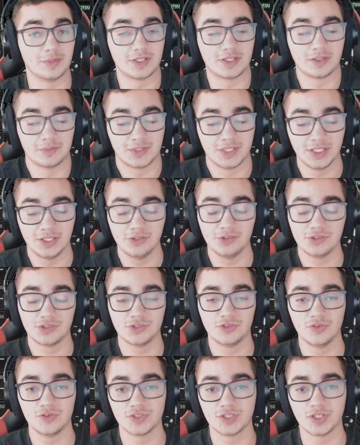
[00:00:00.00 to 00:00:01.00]
continuing to
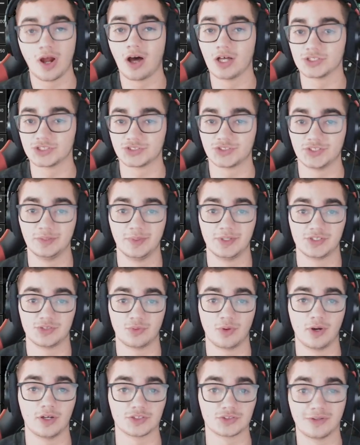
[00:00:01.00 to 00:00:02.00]
use it on stream as
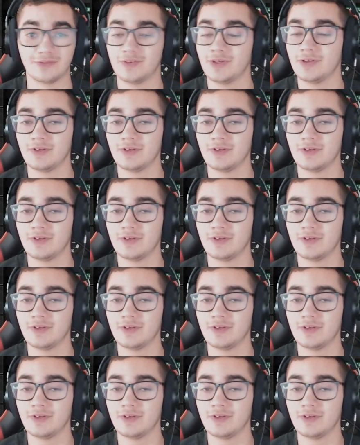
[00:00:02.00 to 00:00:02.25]
well. So if you have